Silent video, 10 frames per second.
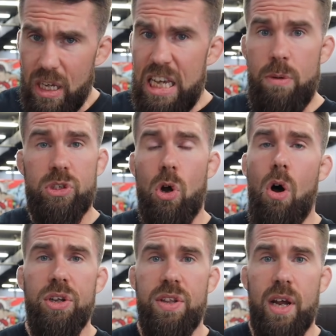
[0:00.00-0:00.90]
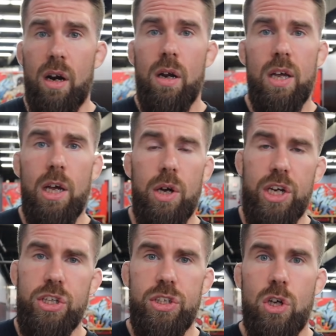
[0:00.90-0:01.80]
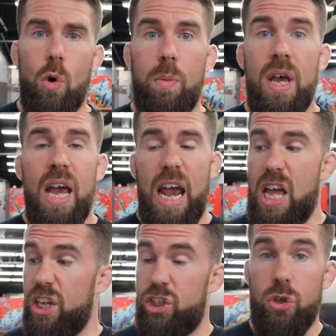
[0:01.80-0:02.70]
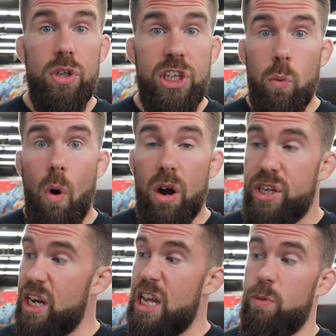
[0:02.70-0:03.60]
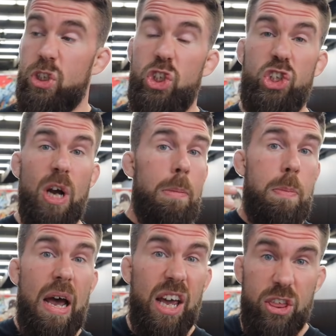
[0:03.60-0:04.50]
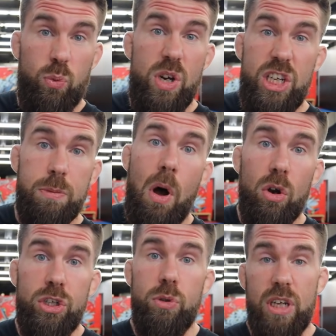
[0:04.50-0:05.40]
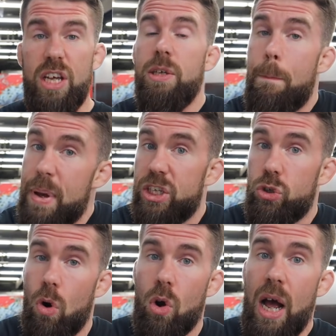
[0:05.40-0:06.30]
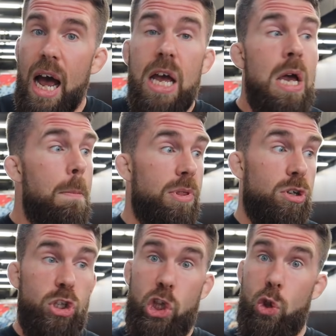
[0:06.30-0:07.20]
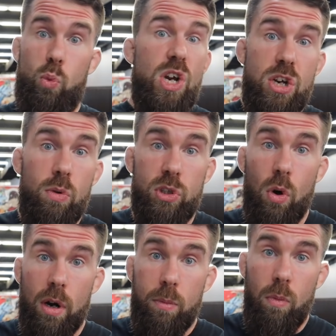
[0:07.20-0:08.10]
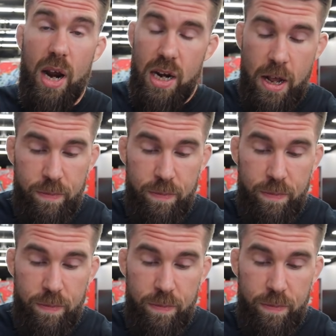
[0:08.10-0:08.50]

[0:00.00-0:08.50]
he was called in there, into this home, and as soon as he walked in, he was jumped by like three smaller dudes. Now, he's a big, strong guy, but there's three dudes on him, right?